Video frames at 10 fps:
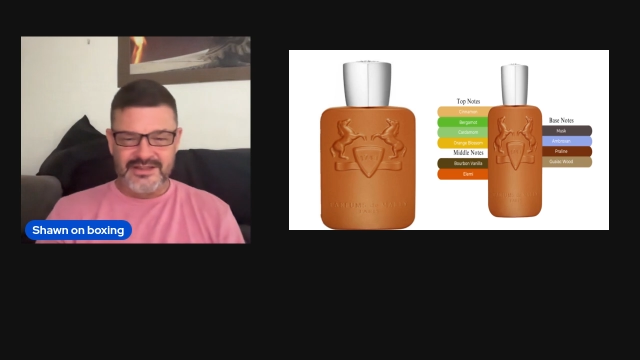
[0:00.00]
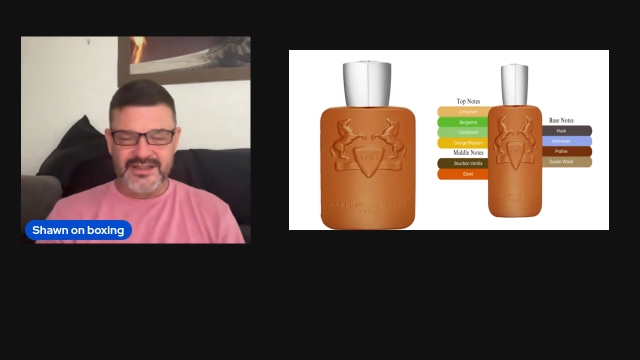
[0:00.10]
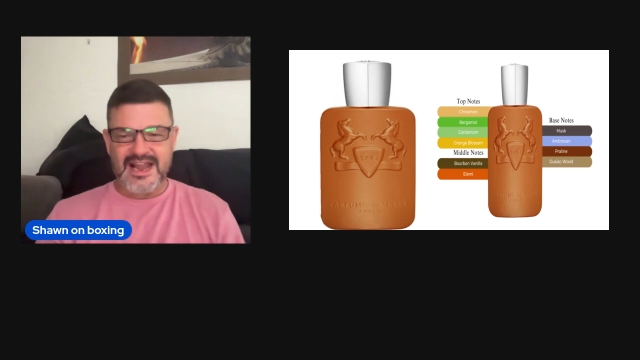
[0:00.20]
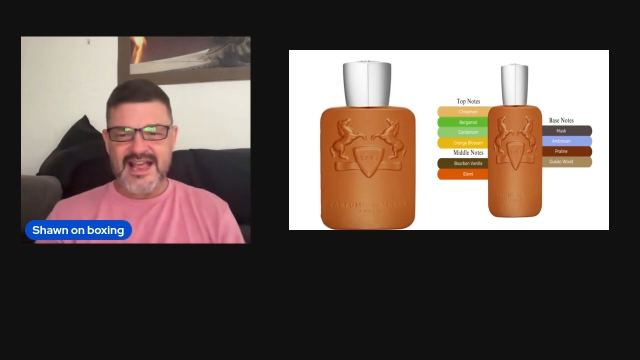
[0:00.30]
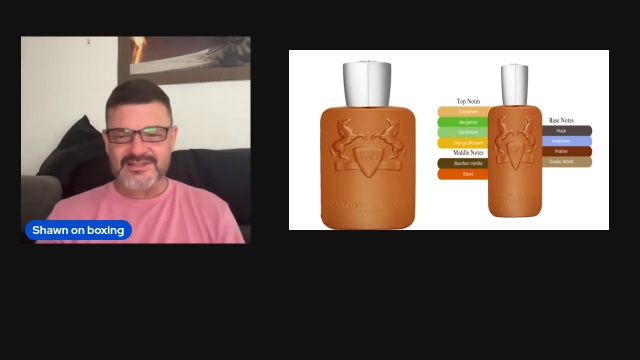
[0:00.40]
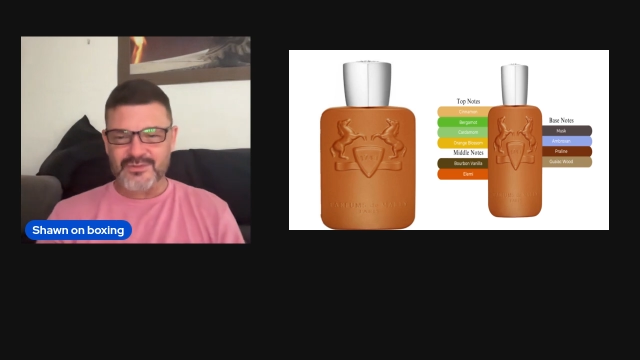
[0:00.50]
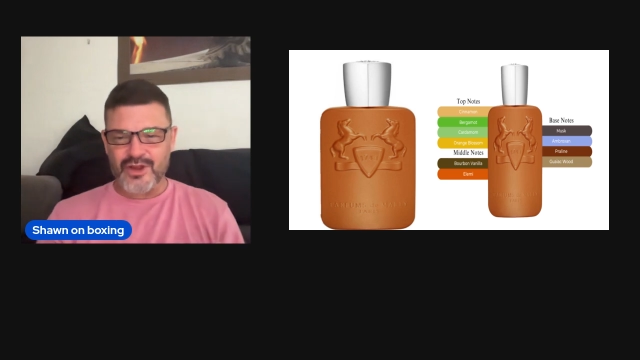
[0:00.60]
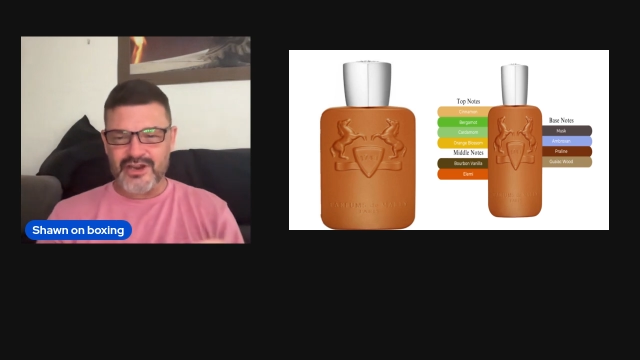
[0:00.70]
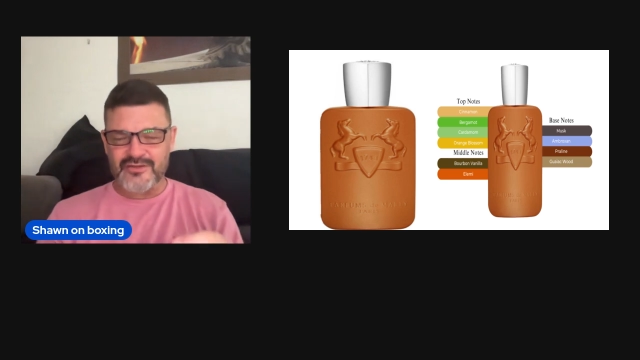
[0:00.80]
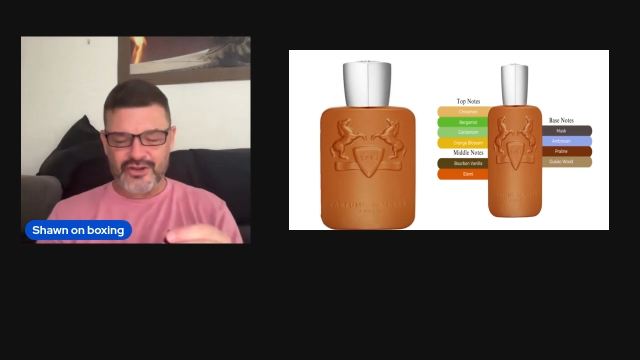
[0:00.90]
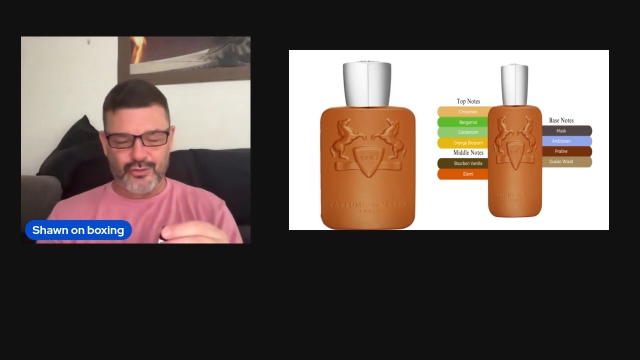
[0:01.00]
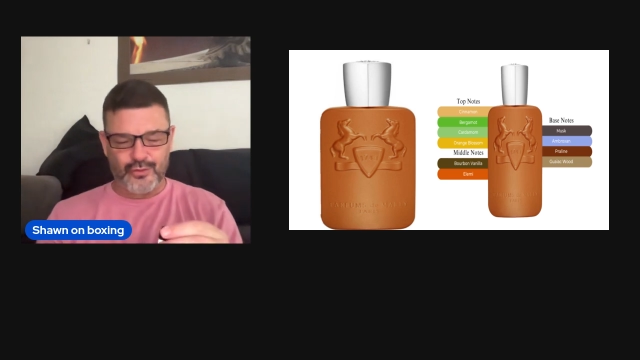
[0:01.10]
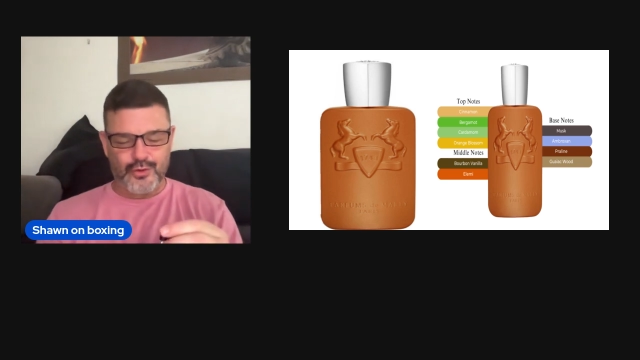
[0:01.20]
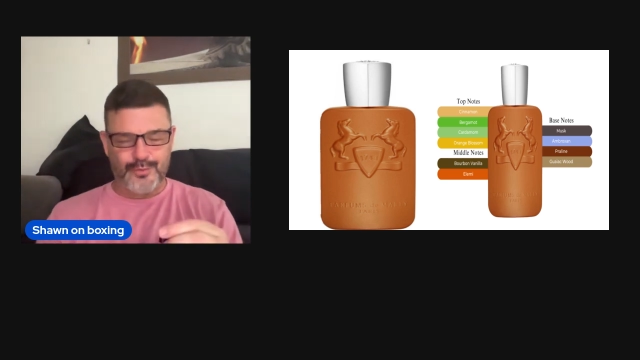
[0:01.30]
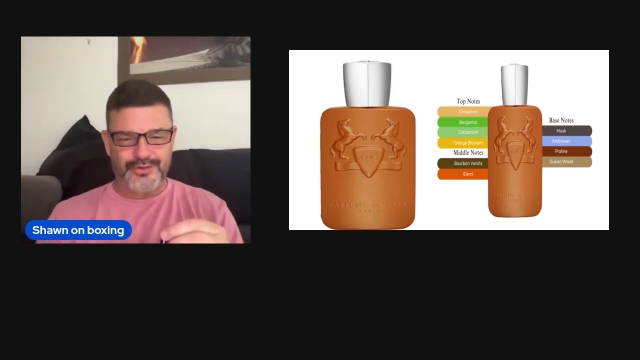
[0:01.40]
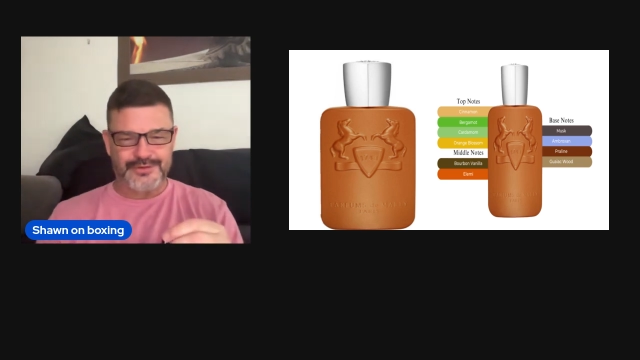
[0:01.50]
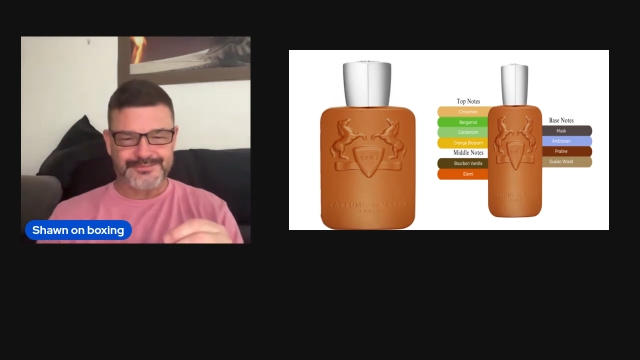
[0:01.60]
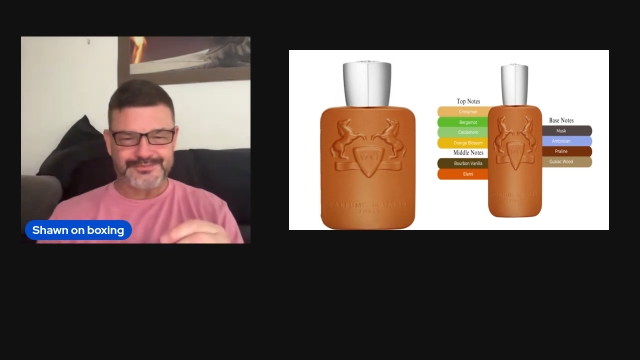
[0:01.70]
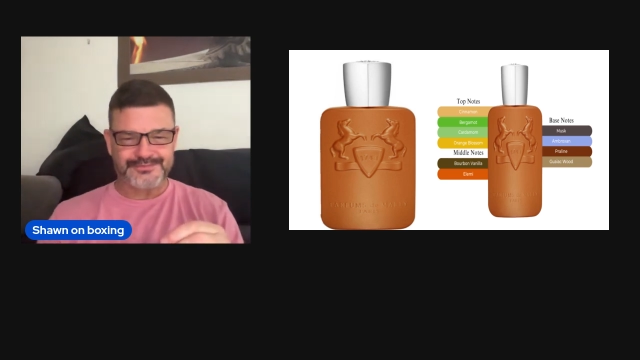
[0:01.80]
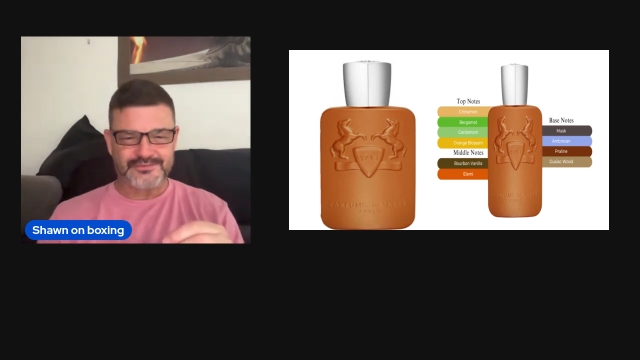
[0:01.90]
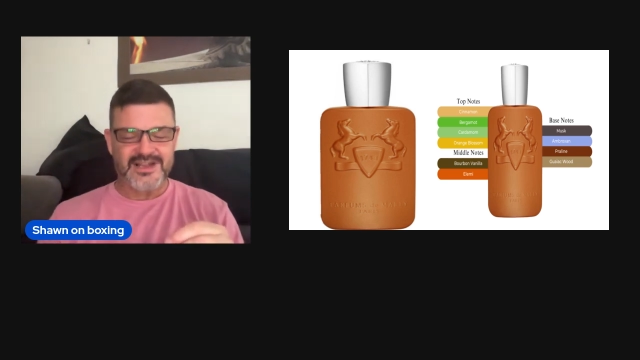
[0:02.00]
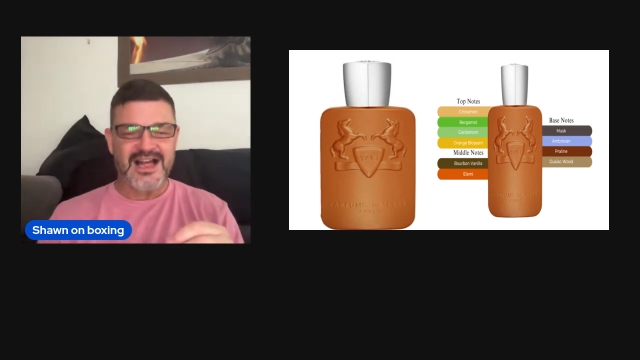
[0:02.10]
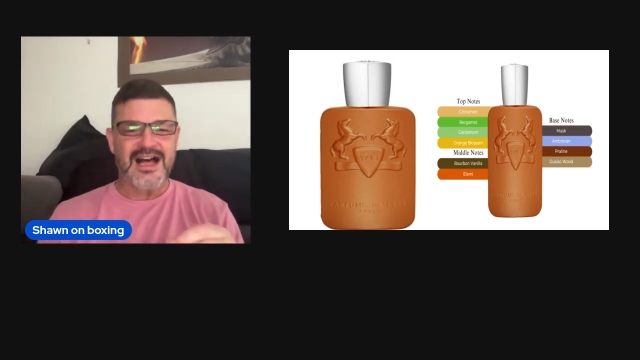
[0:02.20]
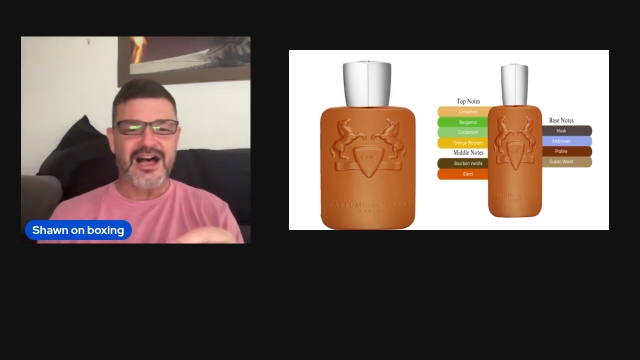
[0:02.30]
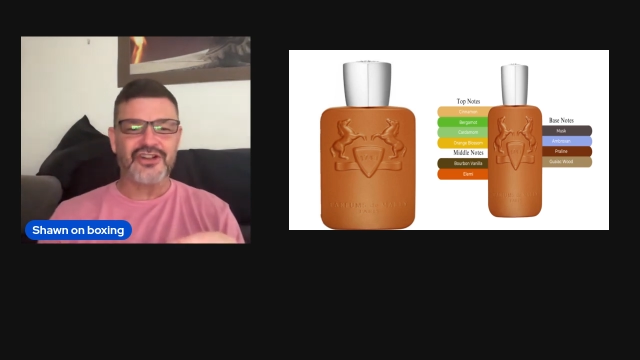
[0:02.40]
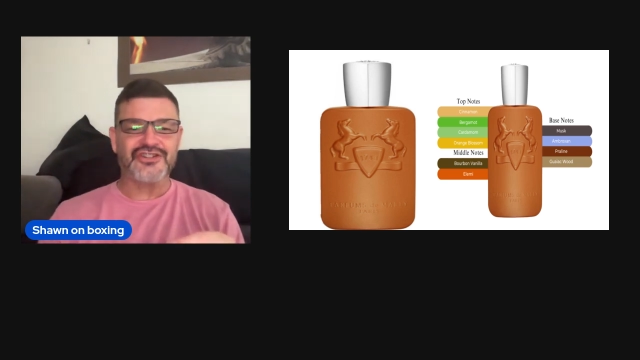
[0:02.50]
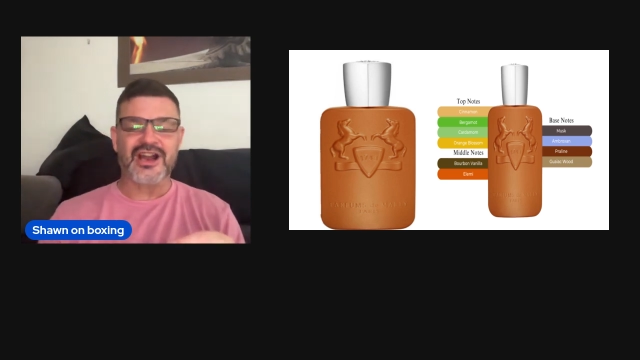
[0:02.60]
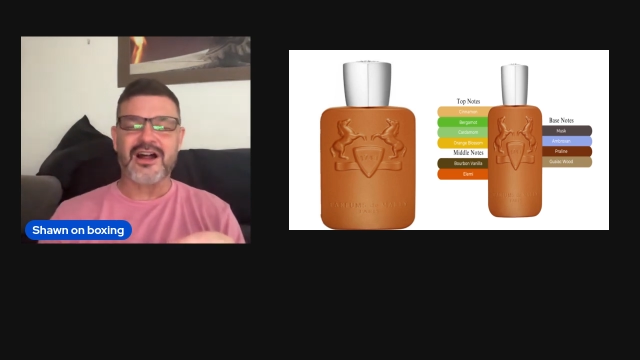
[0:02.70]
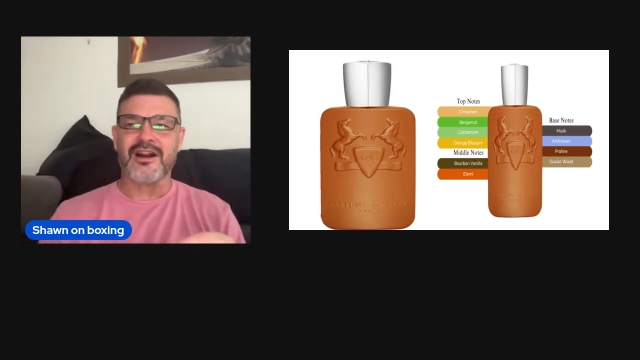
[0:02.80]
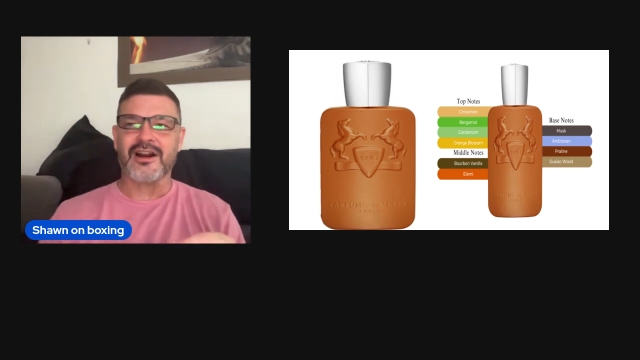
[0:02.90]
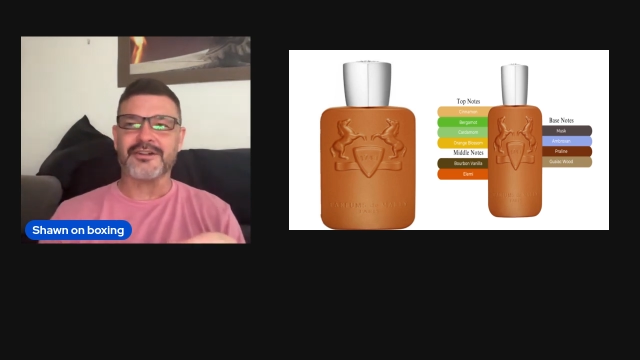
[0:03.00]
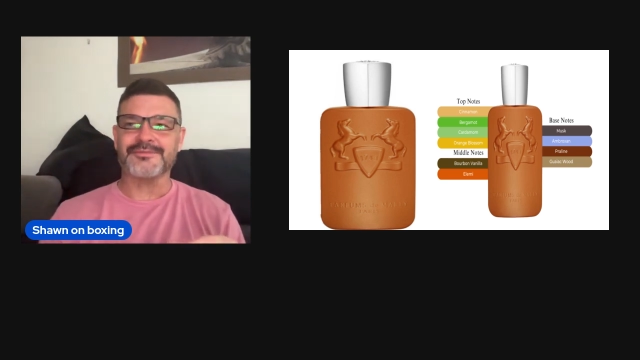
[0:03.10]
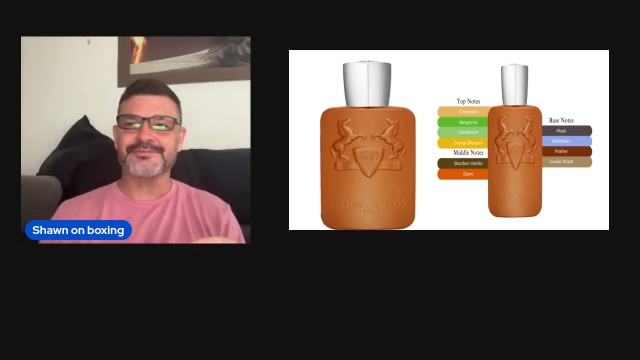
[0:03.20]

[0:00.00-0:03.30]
the last one of the group, Altar.